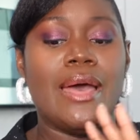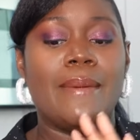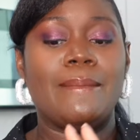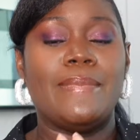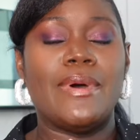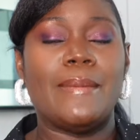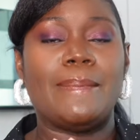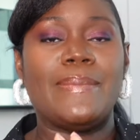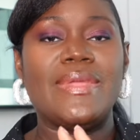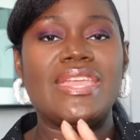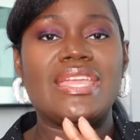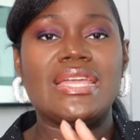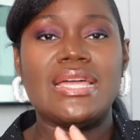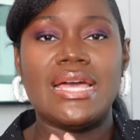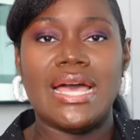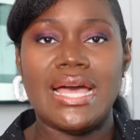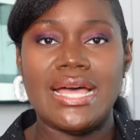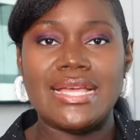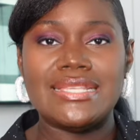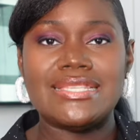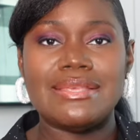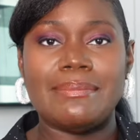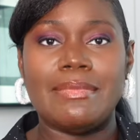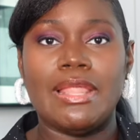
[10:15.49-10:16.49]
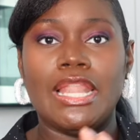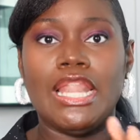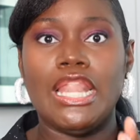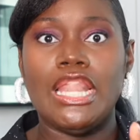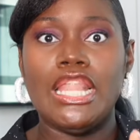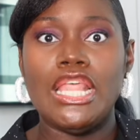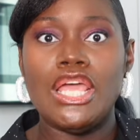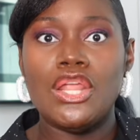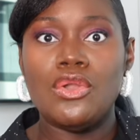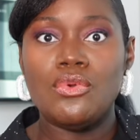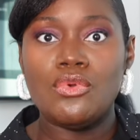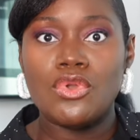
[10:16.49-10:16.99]
but because I'm a
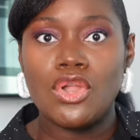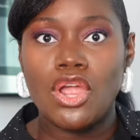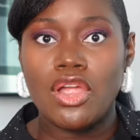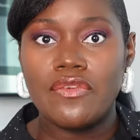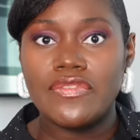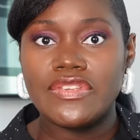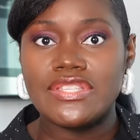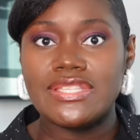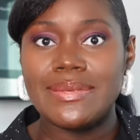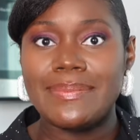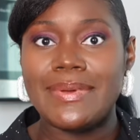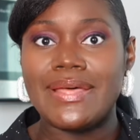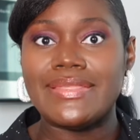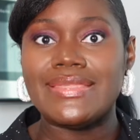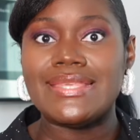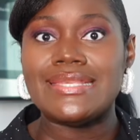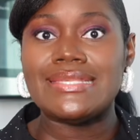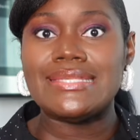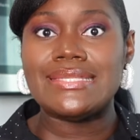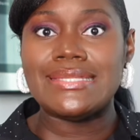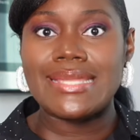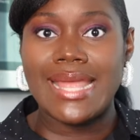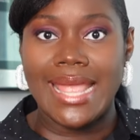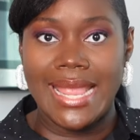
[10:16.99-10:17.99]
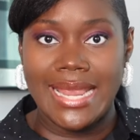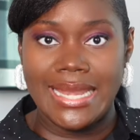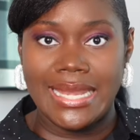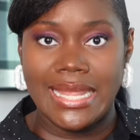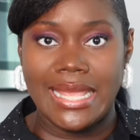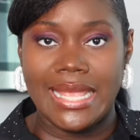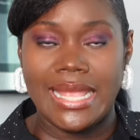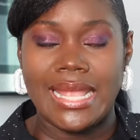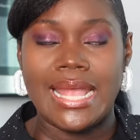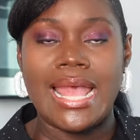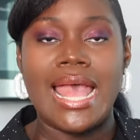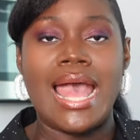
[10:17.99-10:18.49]
little nervous about the
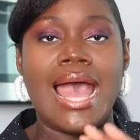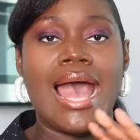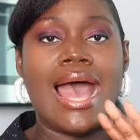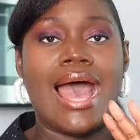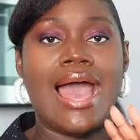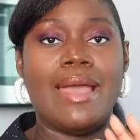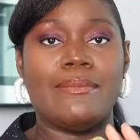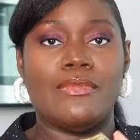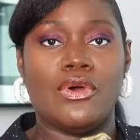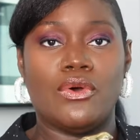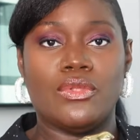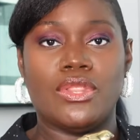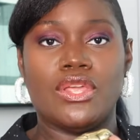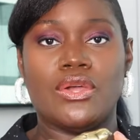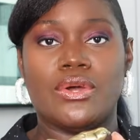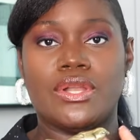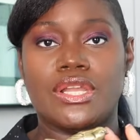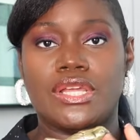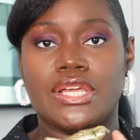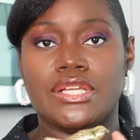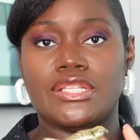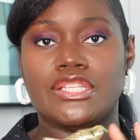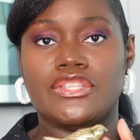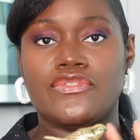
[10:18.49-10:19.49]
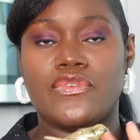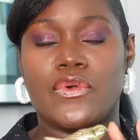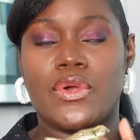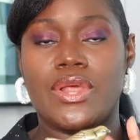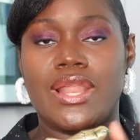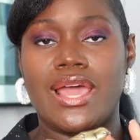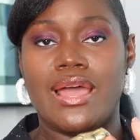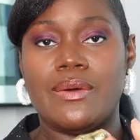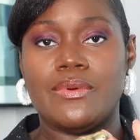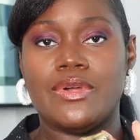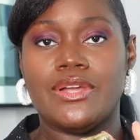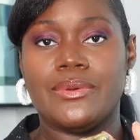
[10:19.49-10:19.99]
staining, I'm only going to cook this for an
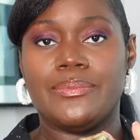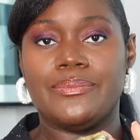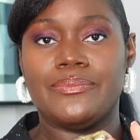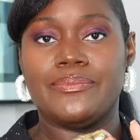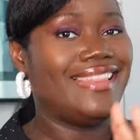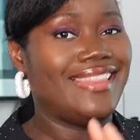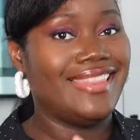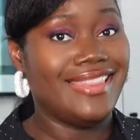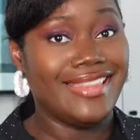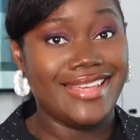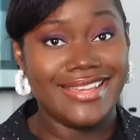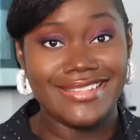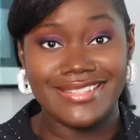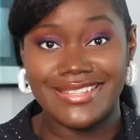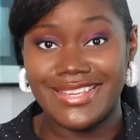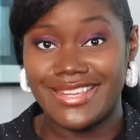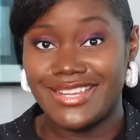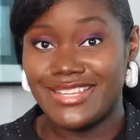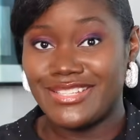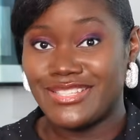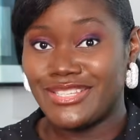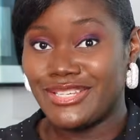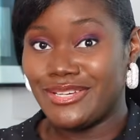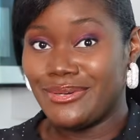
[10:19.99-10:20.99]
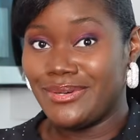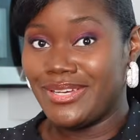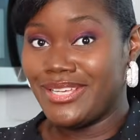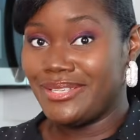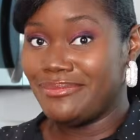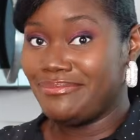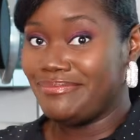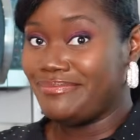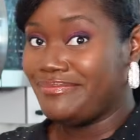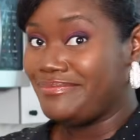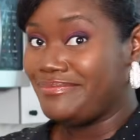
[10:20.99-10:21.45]
hour. Let's get into it.